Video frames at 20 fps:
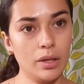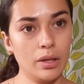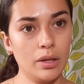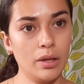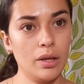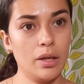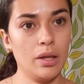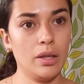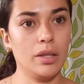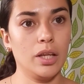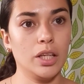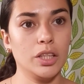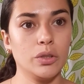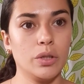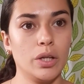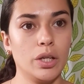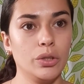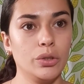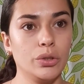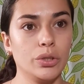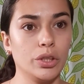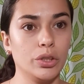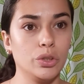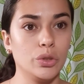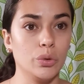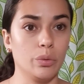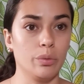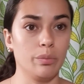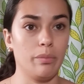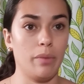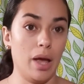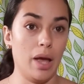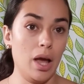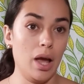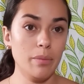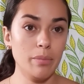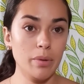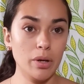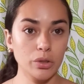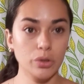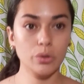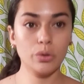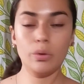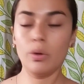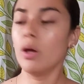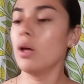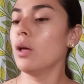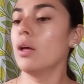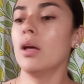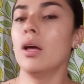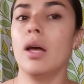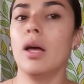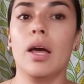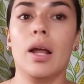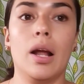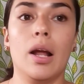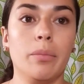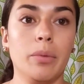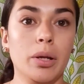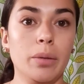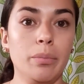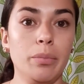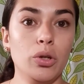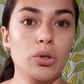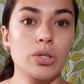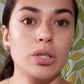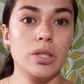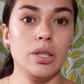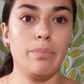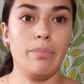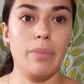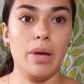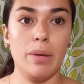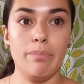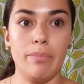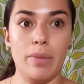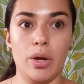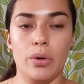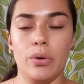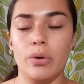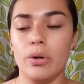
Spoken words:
that's what I usually do with my eyebrows. And I'm going to be using the big mirror.